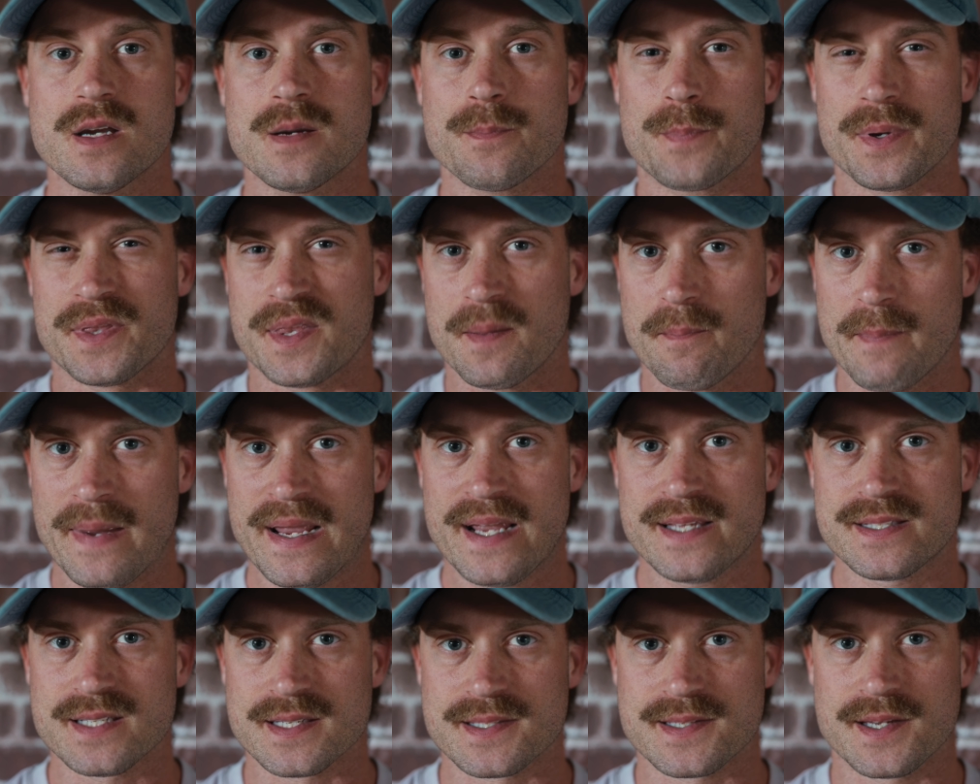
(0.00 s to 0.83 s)
But the
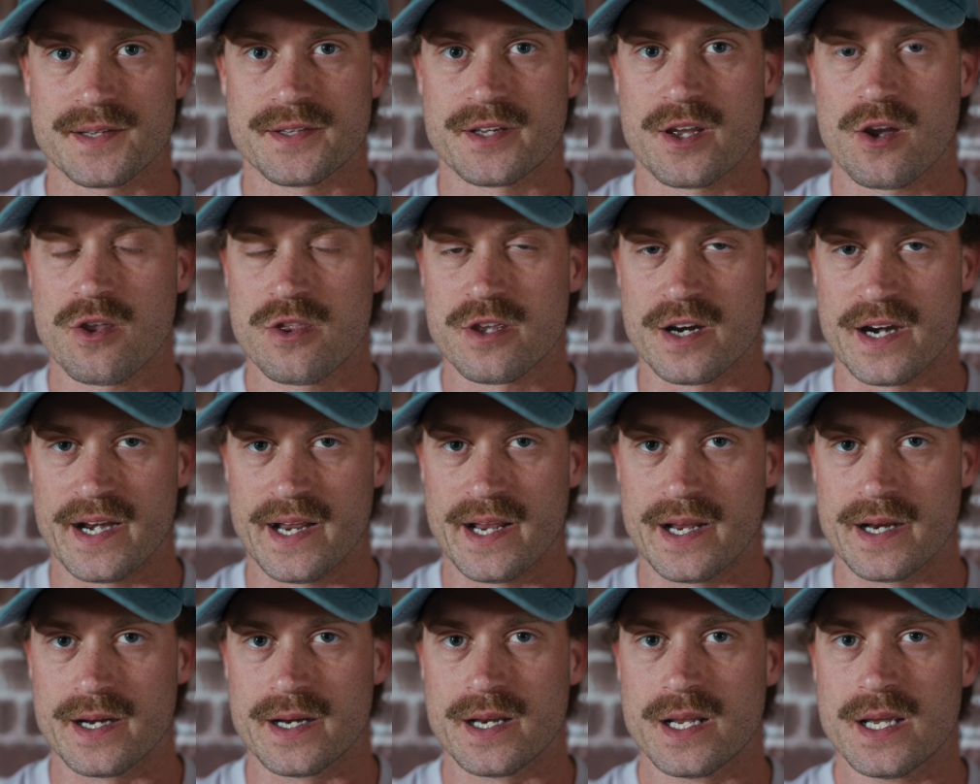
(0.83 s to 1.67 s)
Mantis, on the other
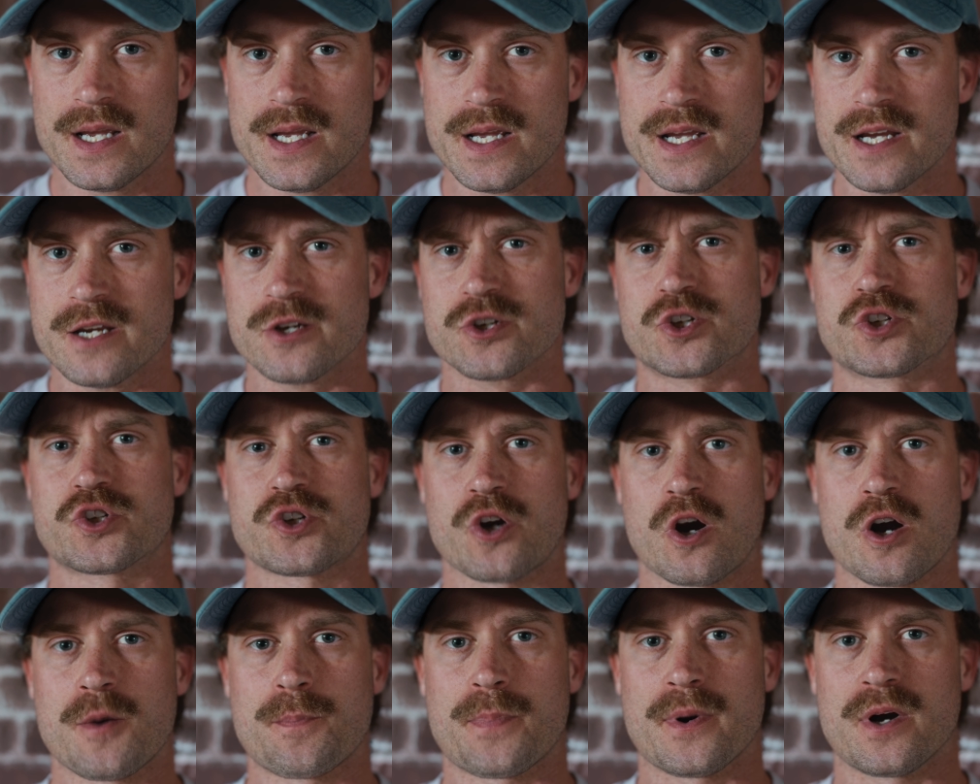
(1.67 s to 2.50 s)
hand, is
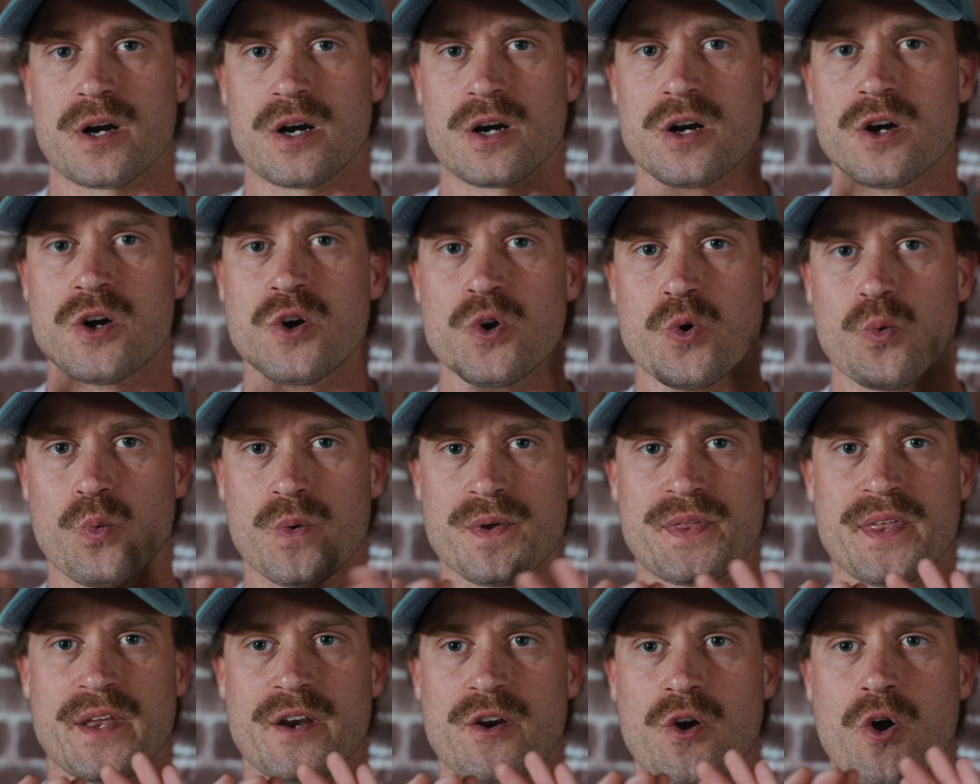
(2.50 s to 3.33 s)
sharper
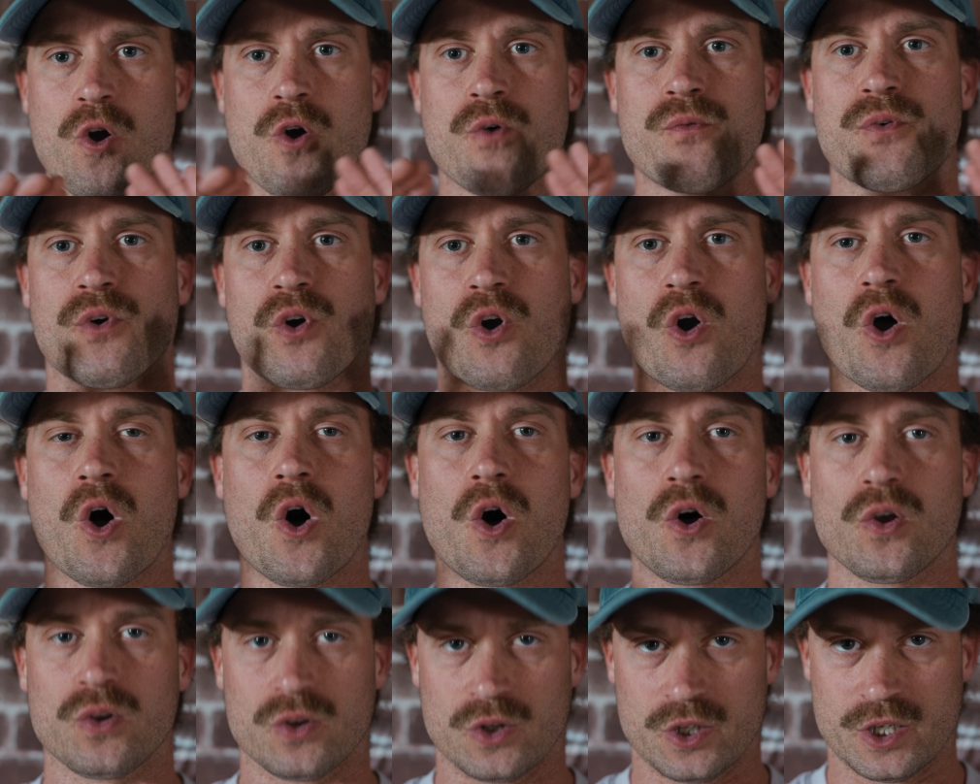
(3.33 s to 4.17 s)
with an
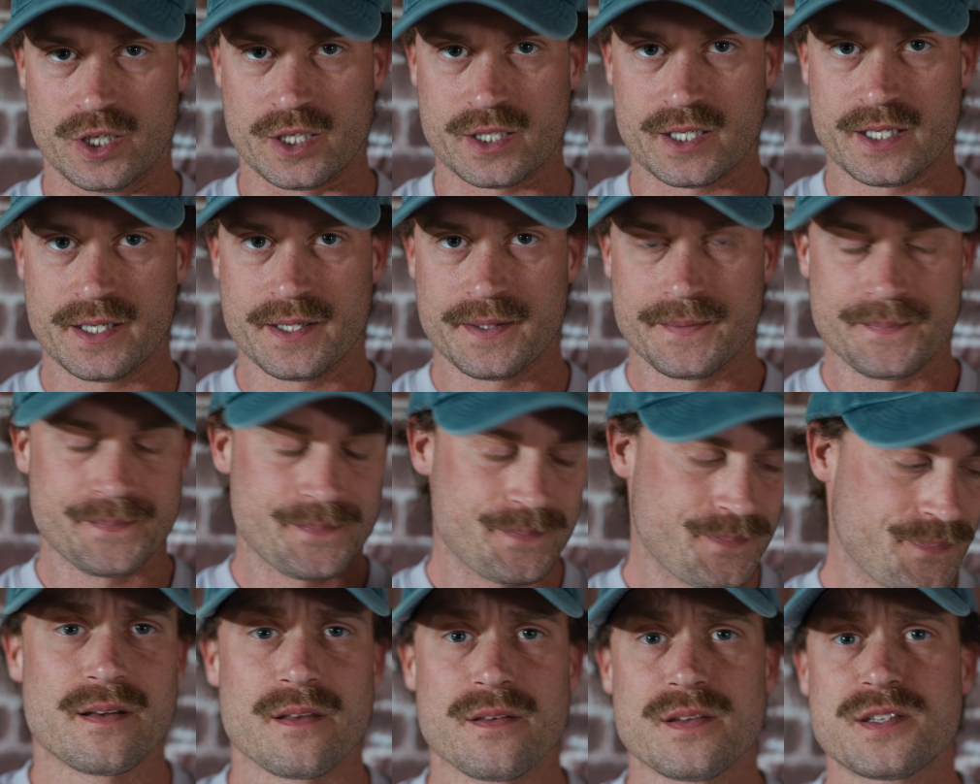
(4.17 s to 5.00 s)
overall look.
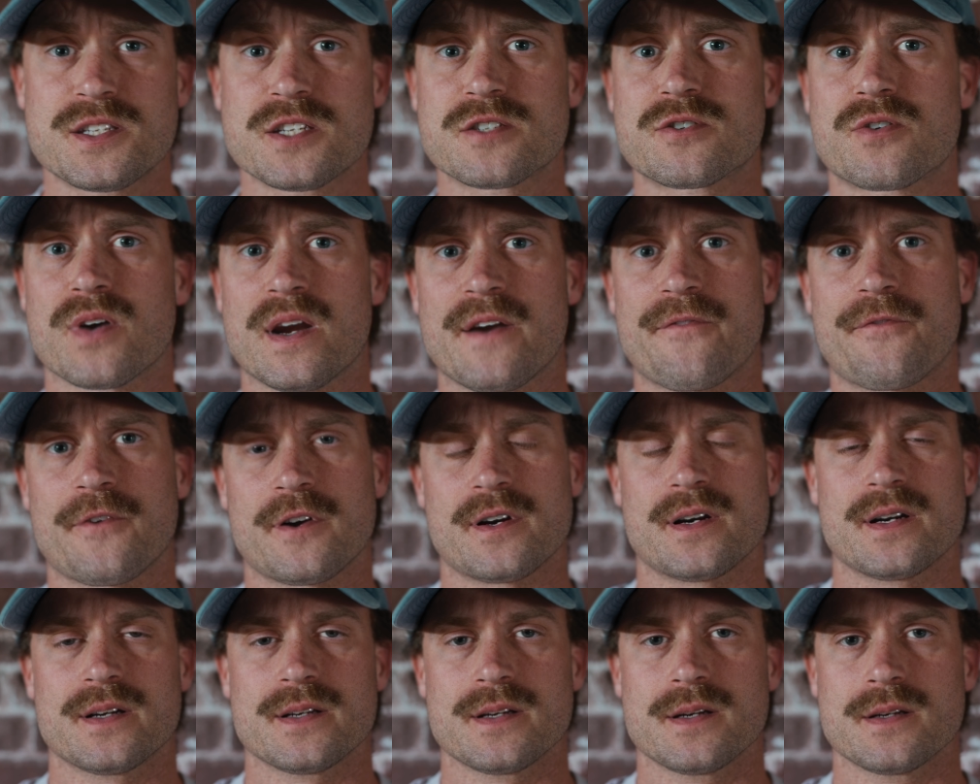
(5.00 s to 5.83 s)
Now, this is great
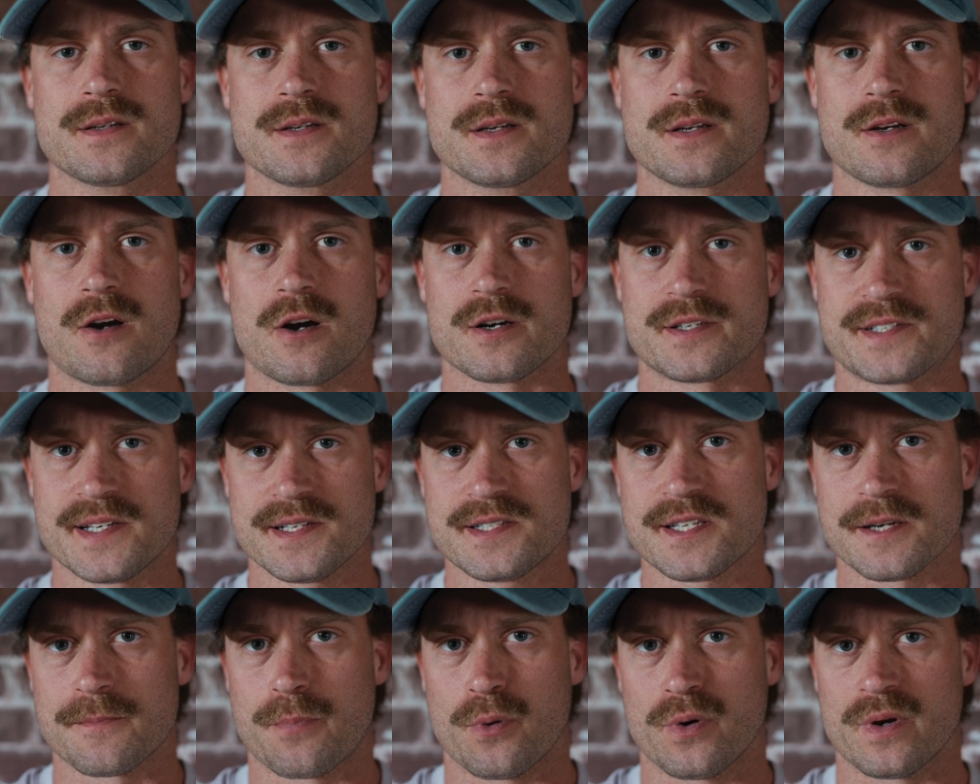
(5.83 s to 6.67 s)
for an
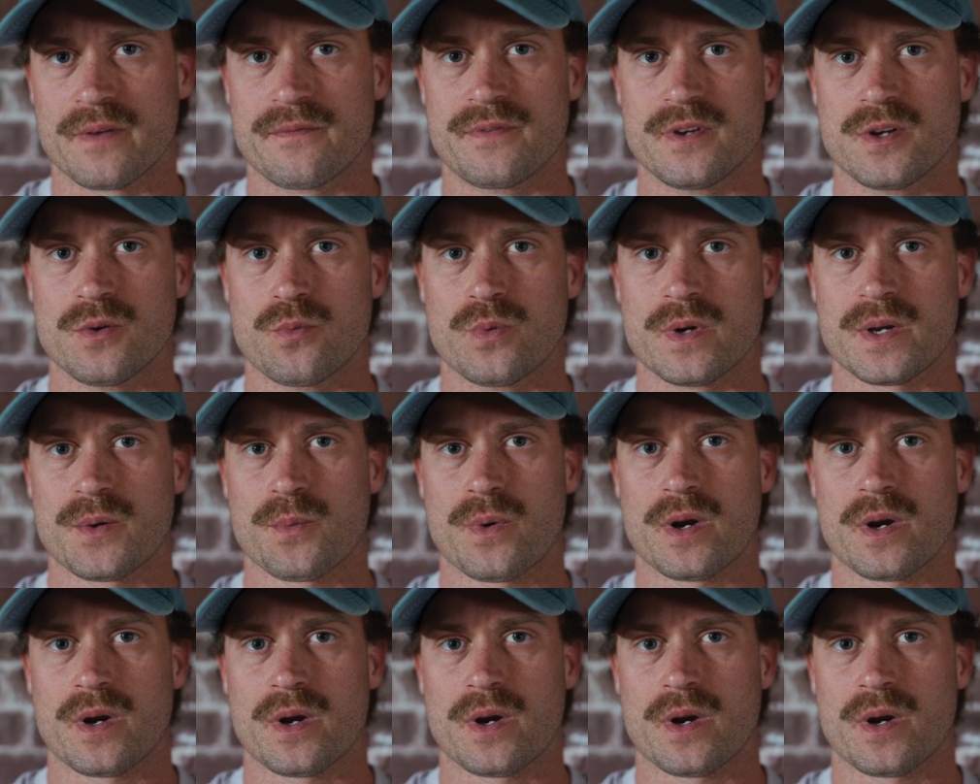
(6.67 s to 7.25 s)
artistic point of view when you